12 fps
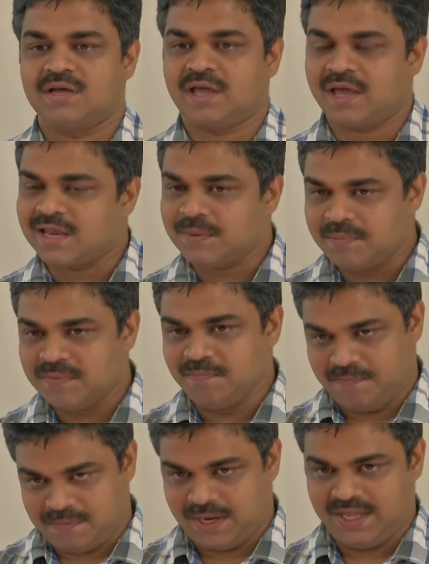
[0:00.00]
can be
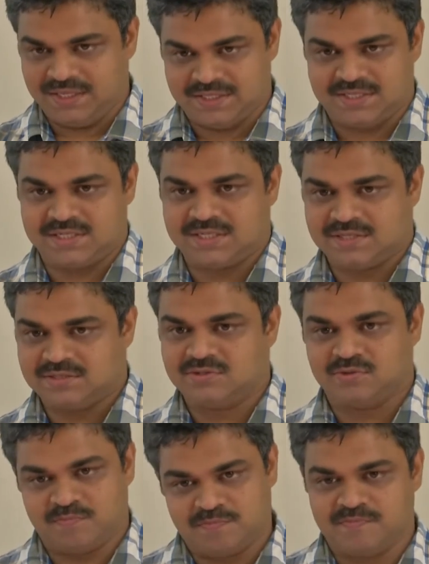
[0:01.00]
placed,
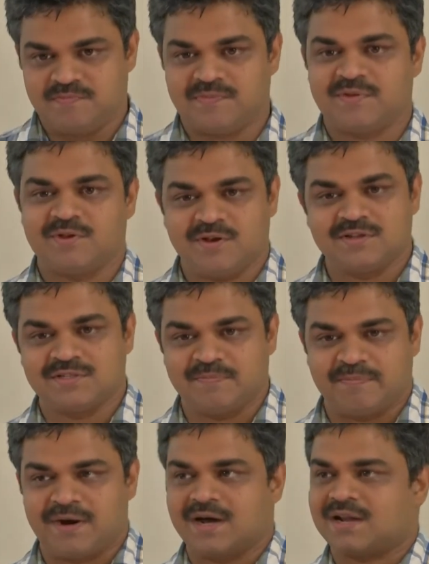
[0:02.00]
so maybe you can say
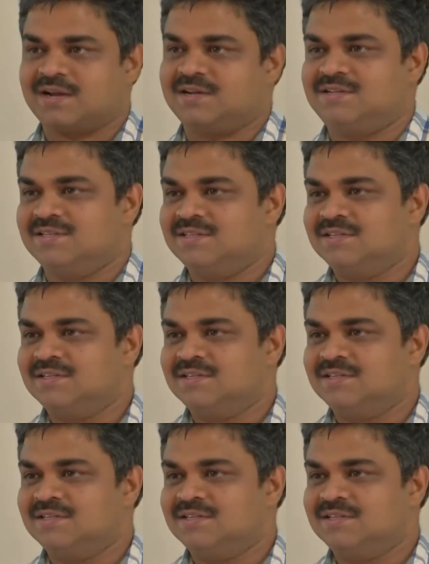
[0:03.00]
parked